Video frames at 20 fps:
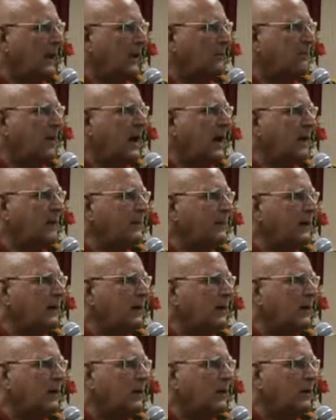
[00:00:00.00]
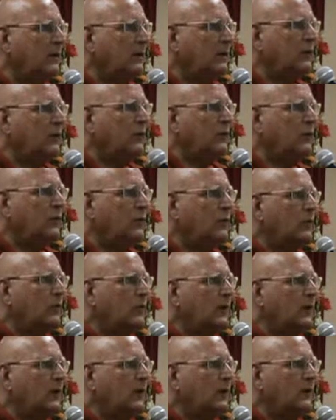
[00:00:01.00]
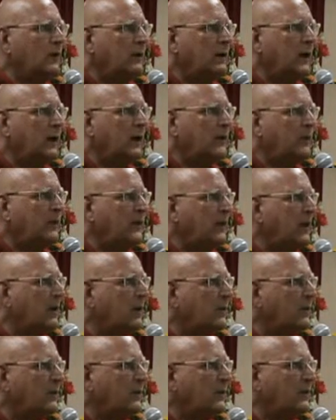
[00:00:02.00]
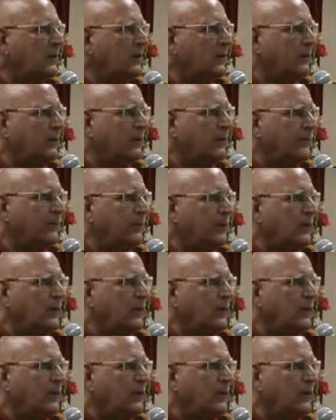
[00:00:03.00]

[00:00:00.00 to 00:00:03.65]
like a paramita to help the other person.